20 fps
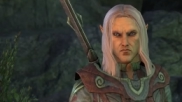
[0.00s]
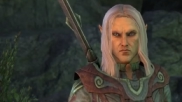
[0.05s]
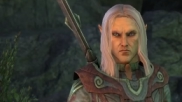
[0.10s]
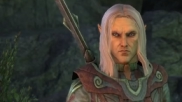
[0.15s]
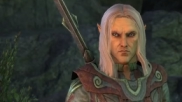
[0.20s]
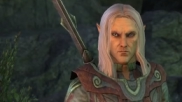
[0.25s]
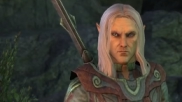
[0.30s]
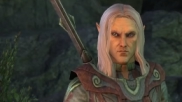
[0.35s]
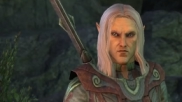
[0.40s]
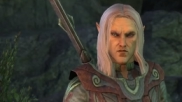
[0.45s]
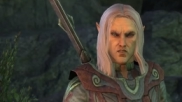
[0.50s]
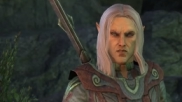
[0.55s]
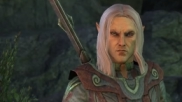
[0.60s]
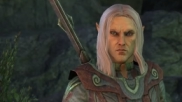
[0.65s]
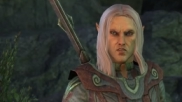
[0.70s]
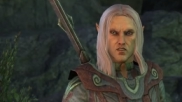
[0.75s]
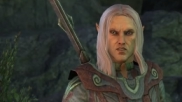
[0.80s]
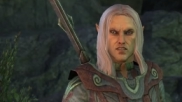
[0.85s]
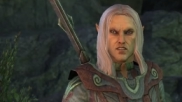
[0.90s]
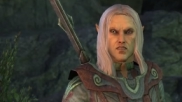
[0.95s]
Oracle?
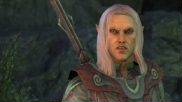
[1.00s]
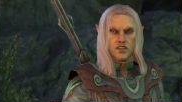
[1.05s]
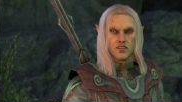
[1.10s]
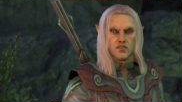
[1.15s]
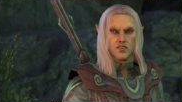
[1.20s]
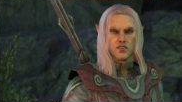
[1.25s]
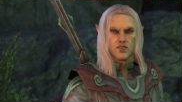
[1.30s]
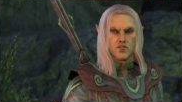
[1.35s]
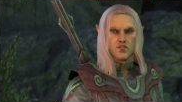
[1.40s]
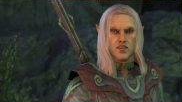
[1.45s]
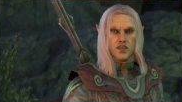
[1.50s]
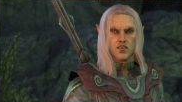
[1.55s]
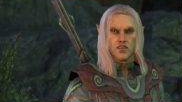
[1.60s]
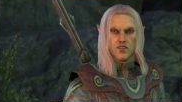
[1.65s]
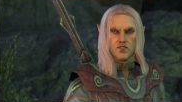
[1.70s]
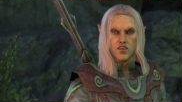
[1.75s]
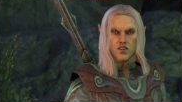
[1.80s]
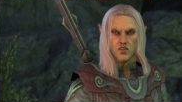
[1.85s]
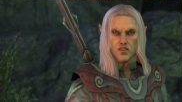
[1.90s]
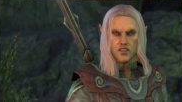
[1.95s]
Probably the same
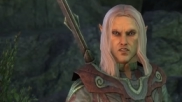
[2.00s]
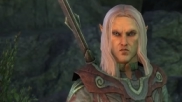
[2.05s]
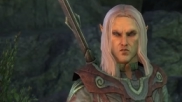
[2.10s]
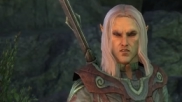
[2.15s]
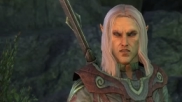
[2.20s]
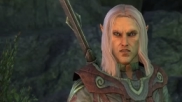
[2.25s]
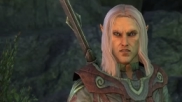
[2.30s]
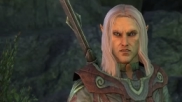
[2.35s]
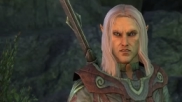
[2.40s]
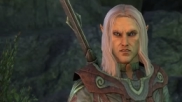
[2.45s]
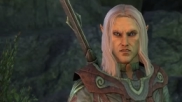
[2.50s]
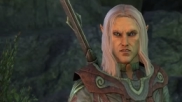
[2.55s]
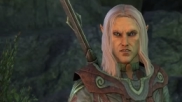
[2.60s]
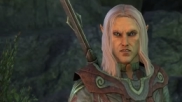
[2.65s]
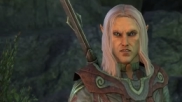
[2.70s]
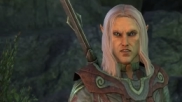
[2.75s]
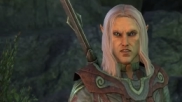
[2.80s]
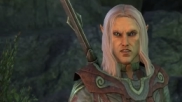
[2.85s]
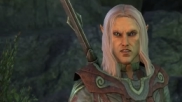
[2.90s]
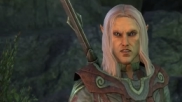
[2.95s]
thing everyone wants
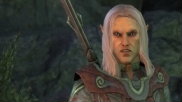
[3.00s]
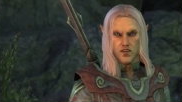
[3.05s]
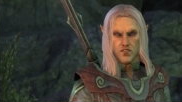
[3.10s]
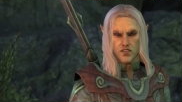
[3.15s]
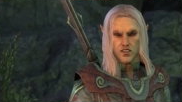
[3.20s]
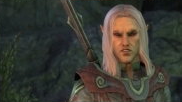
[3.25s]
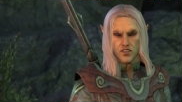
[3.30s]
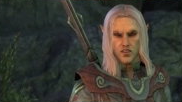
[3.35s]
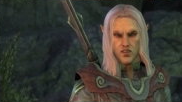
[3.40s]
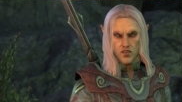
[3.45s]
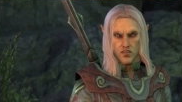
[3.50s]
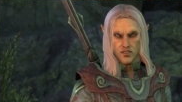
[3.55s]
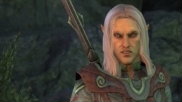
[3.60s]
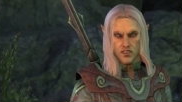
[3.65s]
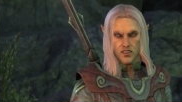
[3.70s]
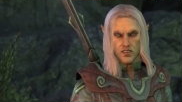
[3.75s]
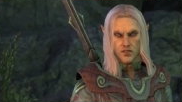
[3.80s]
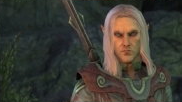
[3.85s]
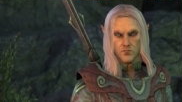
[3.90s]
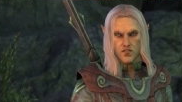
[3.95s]
to get her to
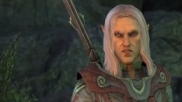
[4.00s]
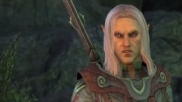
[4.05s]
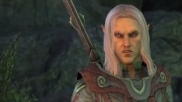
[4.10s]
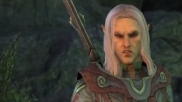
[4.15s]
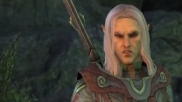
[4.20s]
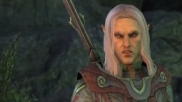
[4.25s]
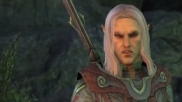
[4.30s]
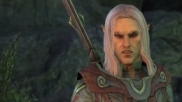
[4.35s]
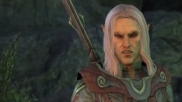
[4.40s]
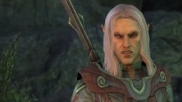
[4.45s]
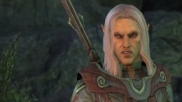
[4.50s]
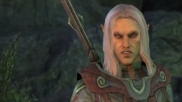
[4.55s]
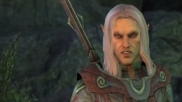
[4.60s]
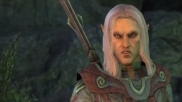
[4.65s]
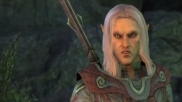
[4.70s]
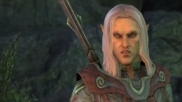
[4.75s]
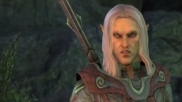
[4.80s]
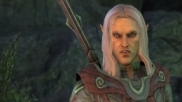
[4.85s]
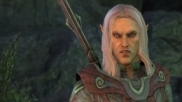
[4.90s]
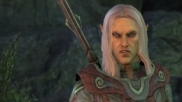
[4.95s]
reveal something they want to
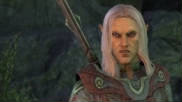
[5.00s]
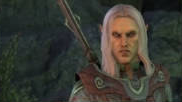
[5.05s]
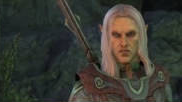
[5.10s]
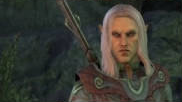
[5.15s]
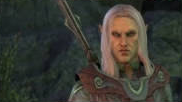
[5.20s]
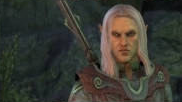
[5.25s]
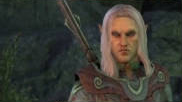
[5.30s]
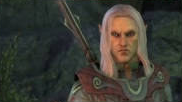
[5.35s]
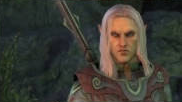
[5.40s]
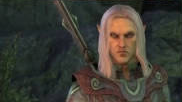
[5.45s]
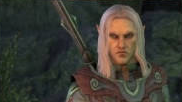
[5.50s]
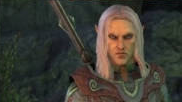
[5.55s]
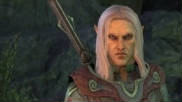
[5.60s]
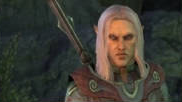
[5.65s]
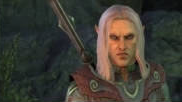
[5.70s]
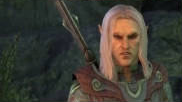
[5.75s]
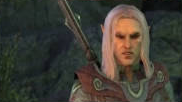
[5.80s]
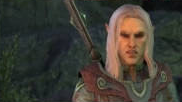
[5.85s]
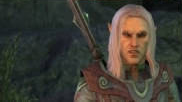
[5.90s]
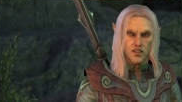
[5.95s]
know.
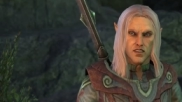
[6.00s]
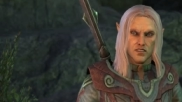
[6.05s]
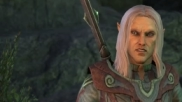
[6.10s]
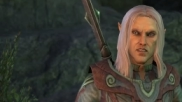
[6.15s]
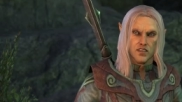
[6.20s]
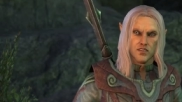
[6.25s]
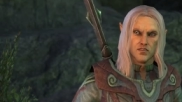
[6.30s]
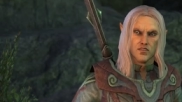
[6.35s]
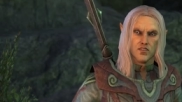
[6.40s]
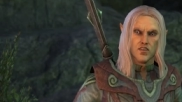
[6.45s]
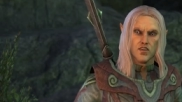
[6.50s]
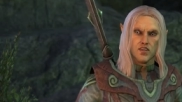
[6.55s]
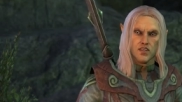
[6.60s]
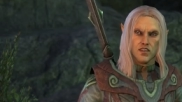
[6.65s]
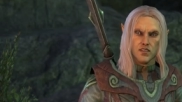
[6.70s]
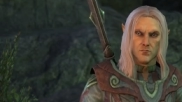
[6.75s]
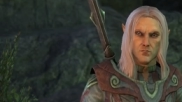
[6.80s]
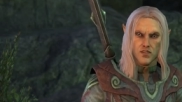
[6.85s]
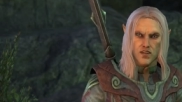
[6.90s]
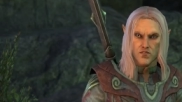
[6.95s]
And I'm
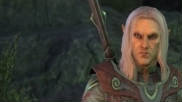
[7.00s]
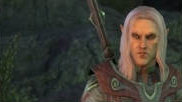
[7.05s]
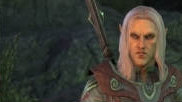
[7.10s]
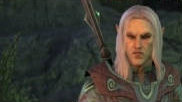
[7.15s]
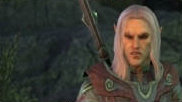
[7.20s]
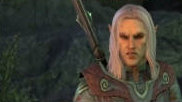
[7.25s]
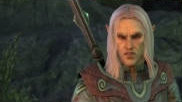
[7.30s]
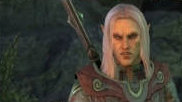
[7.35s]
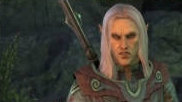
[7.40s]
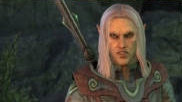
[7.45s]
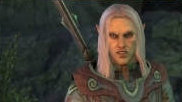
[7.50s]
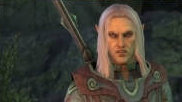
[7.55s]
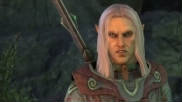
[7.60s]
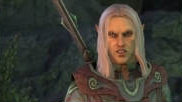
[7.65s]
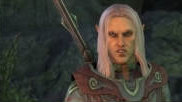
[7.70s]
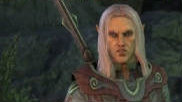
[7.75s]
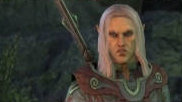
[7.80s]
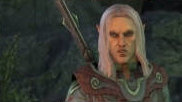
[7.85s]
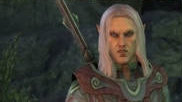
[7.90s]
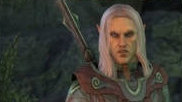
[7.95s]
concerned it might involve the
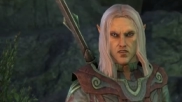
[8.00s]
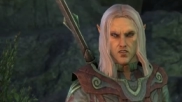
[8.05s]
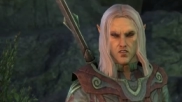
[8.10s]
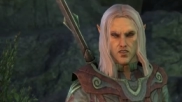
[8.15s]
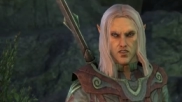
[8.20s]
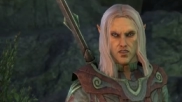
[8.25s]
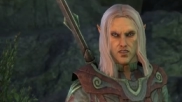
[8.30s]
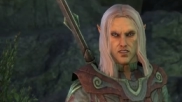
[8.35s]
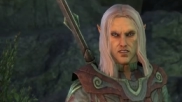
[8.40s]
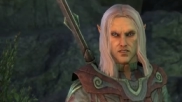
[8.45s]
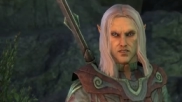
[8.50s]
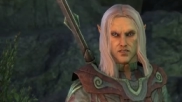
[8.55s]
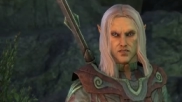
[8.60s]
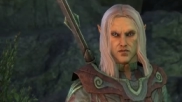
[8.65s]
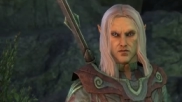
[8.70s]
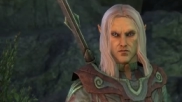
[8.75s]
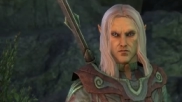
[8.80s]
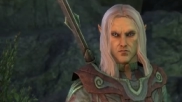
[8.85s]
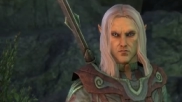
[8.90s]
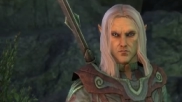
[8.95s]
Psijic Order.
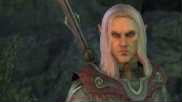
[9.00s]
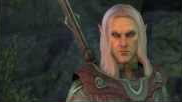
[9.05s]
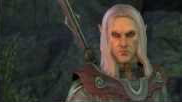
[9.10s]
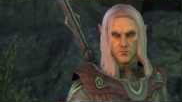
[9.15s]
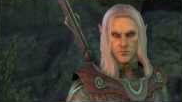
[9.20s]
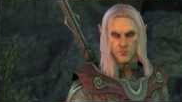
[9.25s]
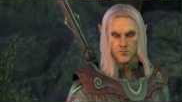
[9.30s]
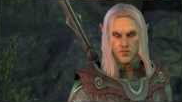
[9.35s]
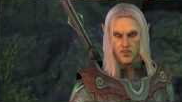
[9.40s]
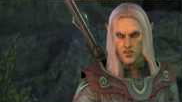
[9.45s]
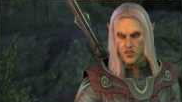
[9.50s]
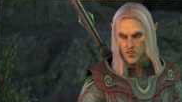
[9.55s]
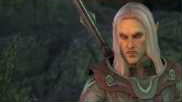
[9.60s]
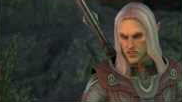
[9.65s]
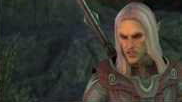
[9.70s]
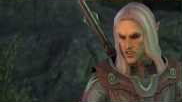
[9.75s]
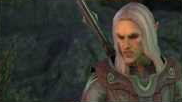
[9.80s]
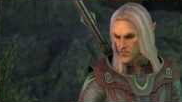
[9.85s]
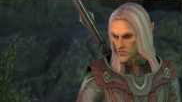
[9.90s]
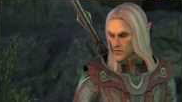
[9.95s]

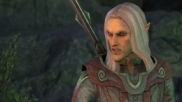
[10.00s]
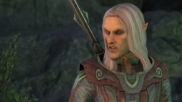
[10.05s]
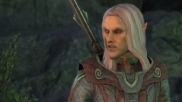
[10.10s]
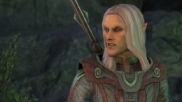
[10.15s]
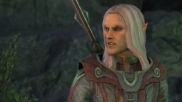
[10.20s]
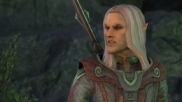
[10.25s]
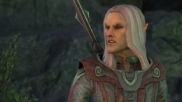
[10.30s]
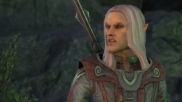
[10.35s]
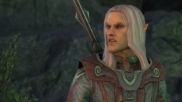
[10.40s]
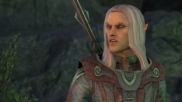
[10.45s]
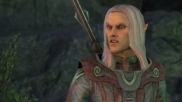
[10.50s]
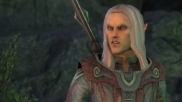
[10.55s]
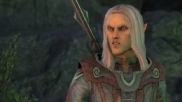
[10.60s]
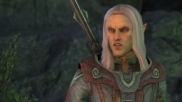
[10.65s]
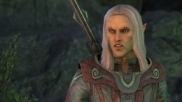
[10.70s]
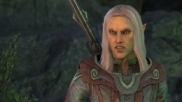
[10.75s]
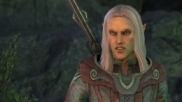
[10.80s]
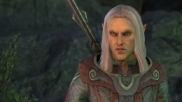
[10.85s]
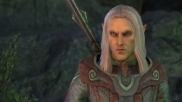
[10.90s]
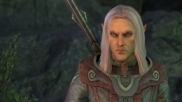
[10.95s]
Mariv's abilities
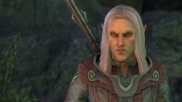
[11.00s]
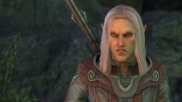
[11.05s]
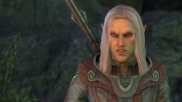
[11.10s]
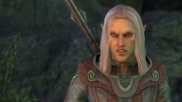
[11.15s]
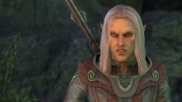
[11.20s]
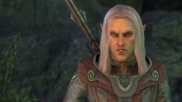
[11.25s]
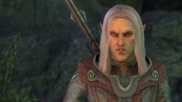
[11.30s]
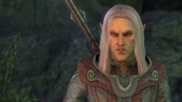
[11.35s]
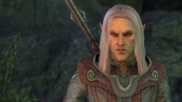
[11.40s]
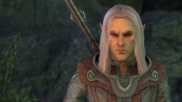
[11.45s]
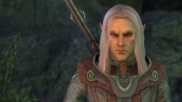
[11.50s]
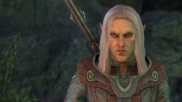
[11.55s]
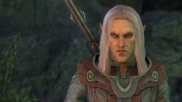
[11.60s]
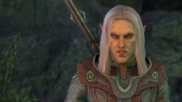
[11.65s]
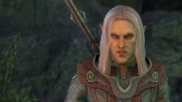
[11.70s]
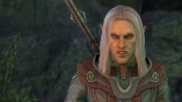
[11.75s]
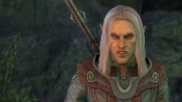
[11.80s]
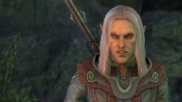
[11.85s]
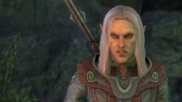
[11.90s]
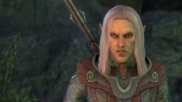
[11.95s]
allow her to unveil
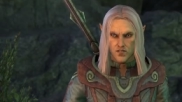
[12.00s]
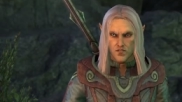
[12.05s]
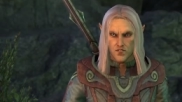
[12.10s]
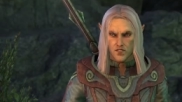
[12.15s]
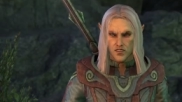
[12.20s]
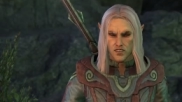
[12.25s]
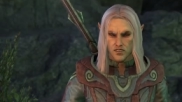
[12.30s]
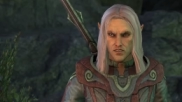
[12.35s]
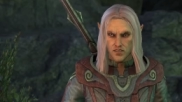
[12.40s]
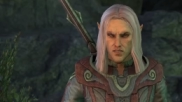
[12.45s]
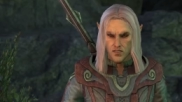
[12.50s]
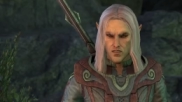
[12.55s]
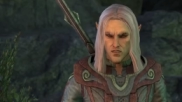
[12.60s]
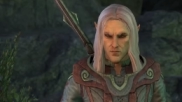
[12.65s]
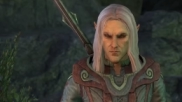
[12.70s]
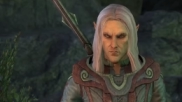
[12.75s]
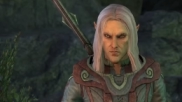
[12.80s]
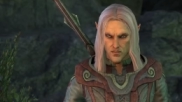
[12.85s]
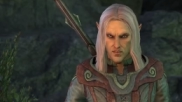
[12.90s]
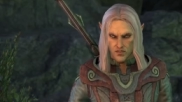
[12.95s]
hidden things and find
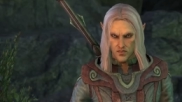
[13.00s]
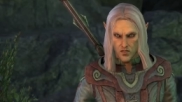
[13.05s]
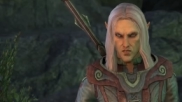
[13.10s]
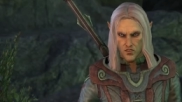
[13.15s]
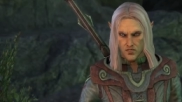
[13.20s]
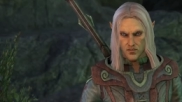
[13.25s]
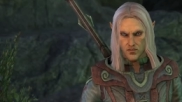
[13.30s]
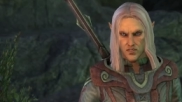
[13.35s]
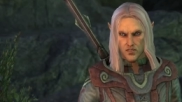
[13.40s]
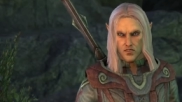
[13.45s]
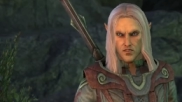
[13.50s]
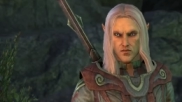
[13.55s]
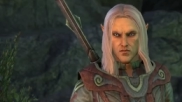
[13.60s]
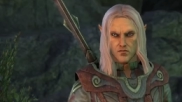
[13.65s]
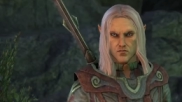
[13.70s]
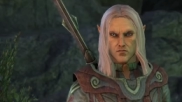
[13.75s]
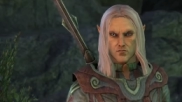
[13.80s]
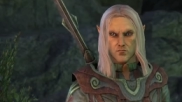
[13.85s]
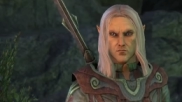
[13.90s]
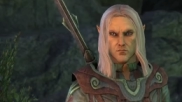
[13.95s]
lost places.
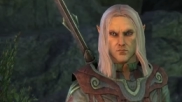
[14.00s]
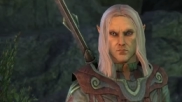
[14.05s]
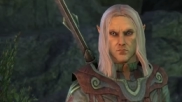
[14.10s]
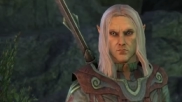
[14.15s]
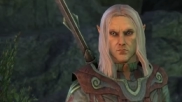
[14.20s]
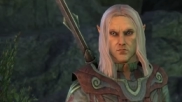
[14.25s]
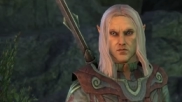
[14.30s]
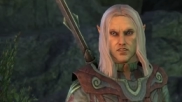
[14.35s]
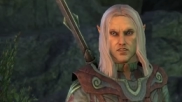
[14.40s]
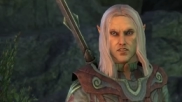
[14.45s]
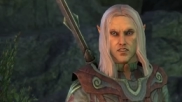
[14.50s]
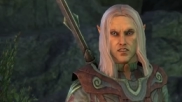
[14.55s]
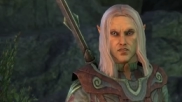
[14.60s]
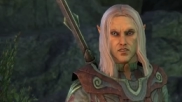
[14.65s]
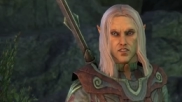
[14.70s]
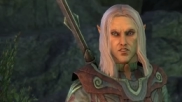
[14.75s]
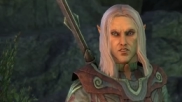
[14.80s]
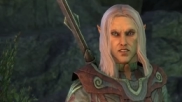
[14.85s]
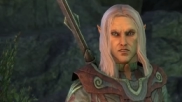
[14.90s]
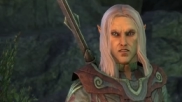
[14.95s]

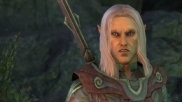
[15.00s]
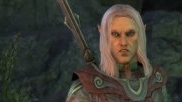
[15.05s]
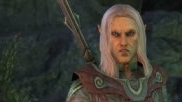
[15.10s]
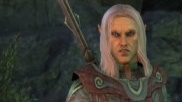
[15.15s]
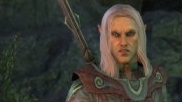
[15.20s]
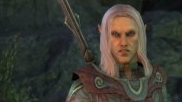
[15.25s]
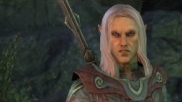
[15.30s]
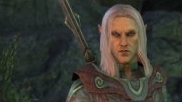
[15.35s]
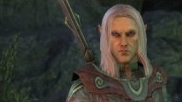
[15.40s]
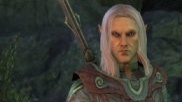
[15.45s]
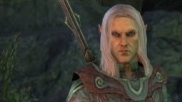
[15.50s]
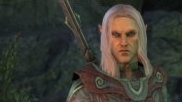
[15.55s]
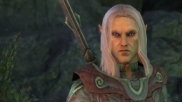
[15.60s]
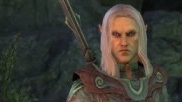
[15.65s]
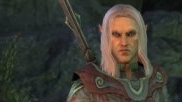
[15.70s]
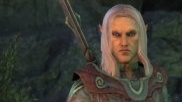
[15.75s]
Places such as Artaeum.